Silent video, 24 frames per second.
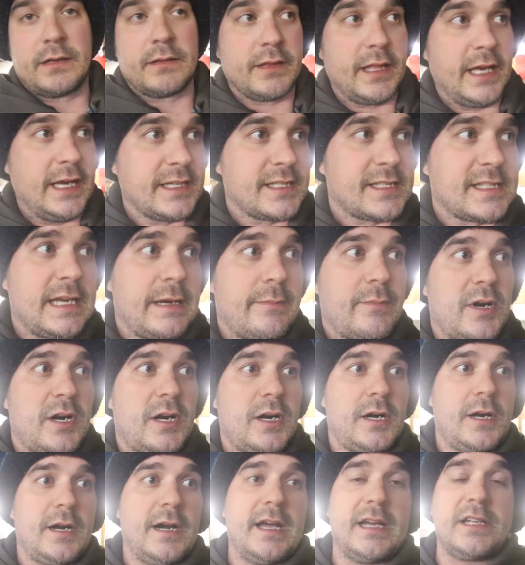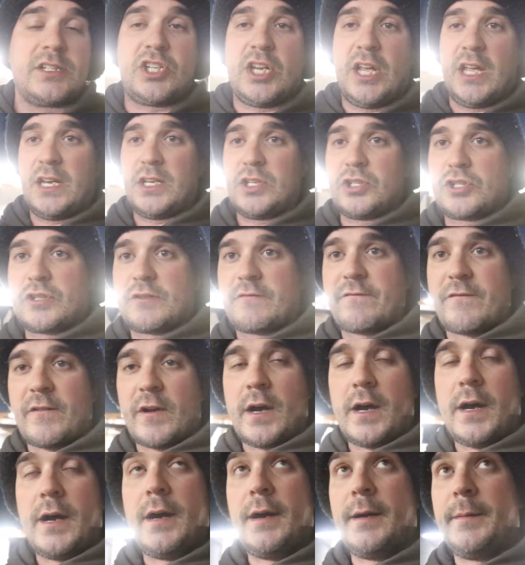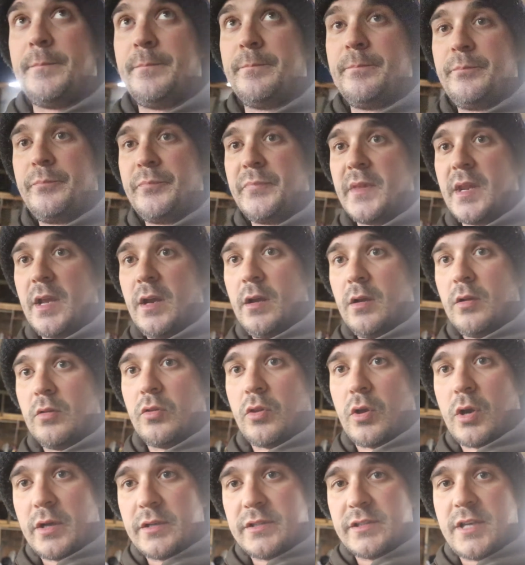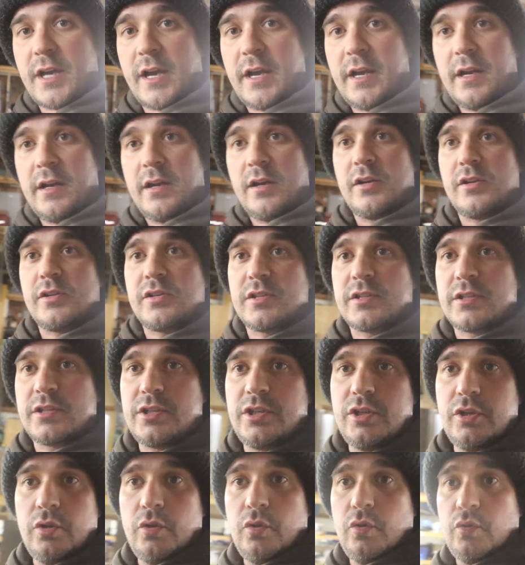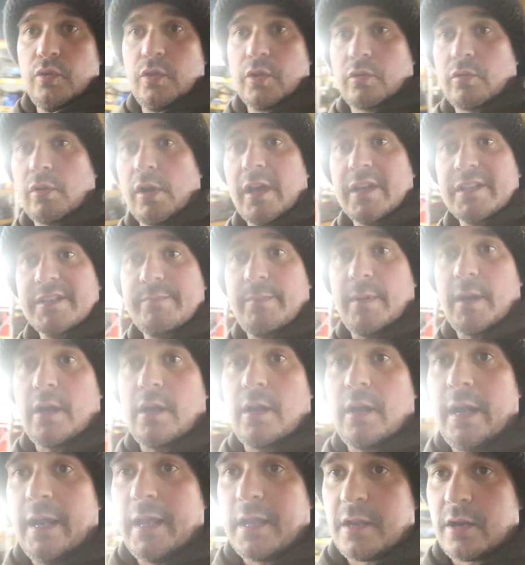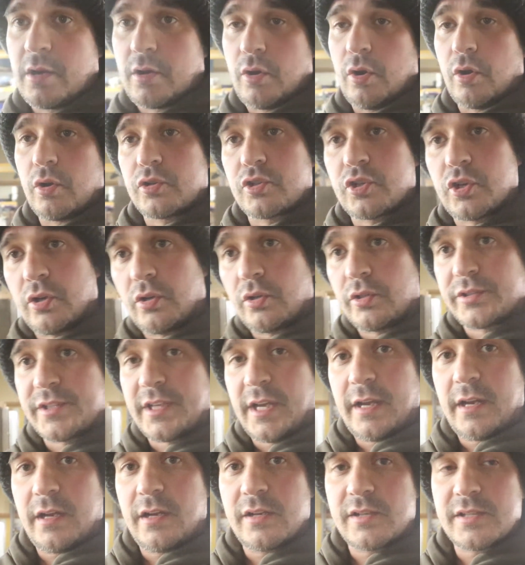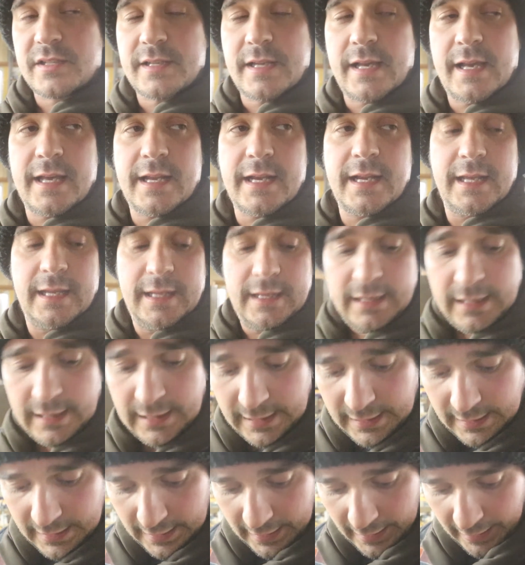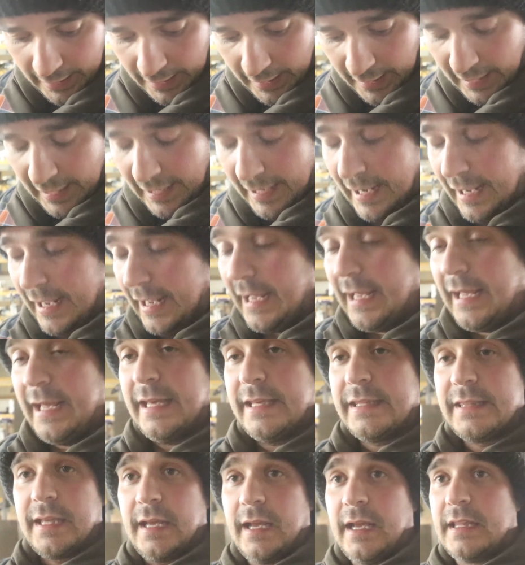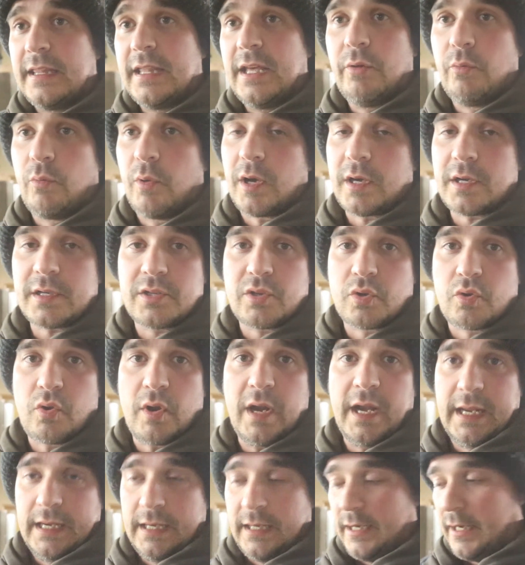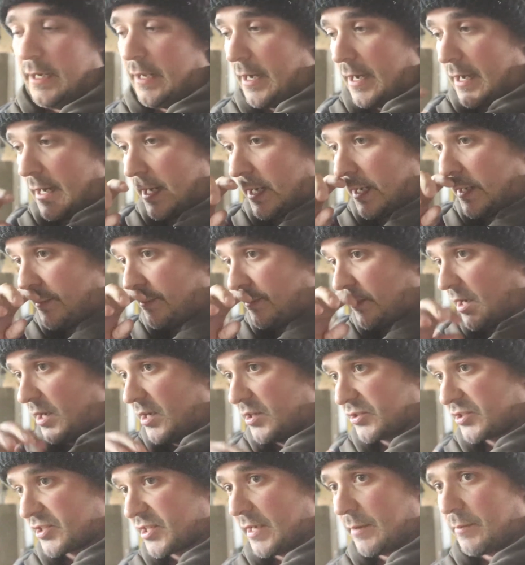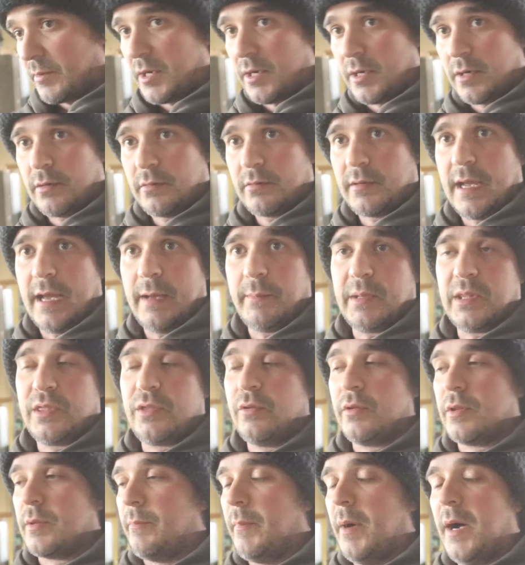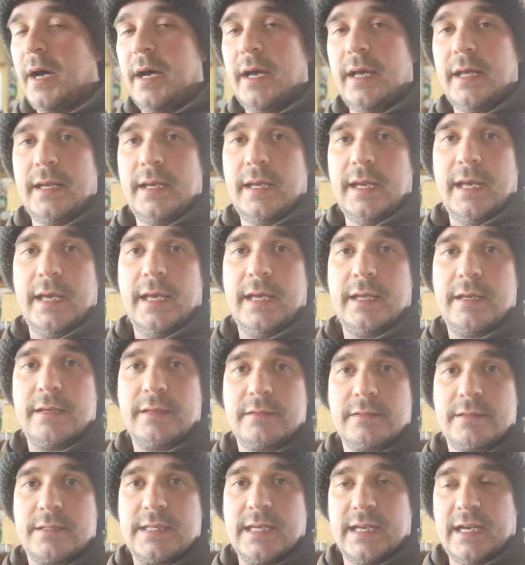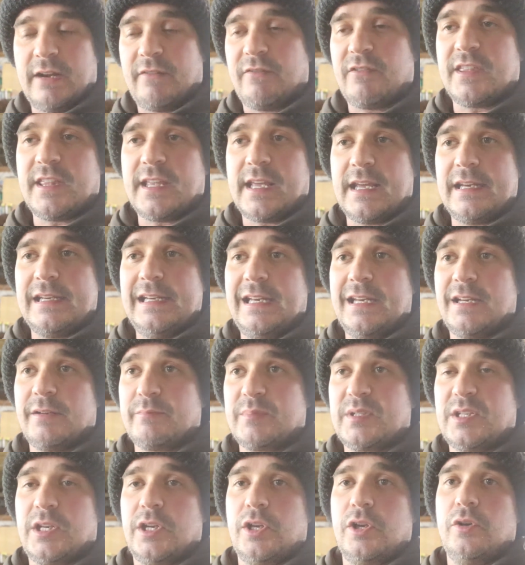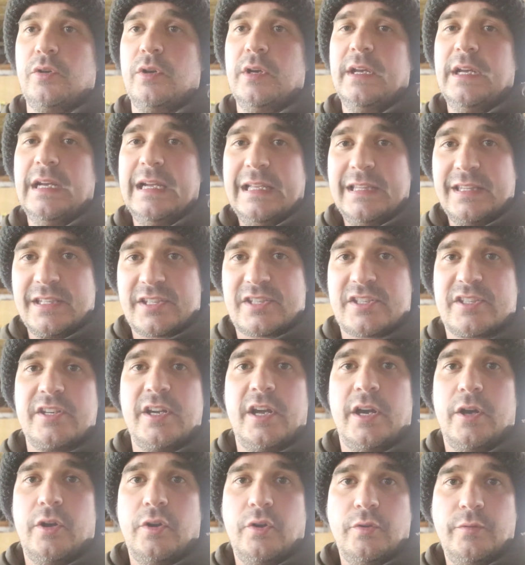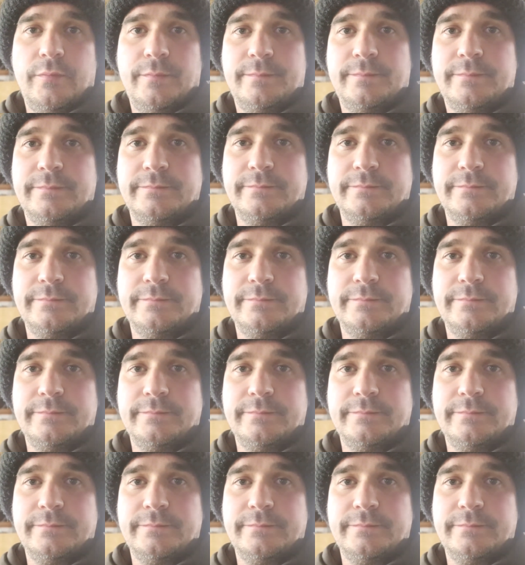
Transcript: last summer I changed from lawn tires to the Crossbar agricultural tires on it, and they worked great. All summer, got me through the mud, did everything I need them to do. Snow,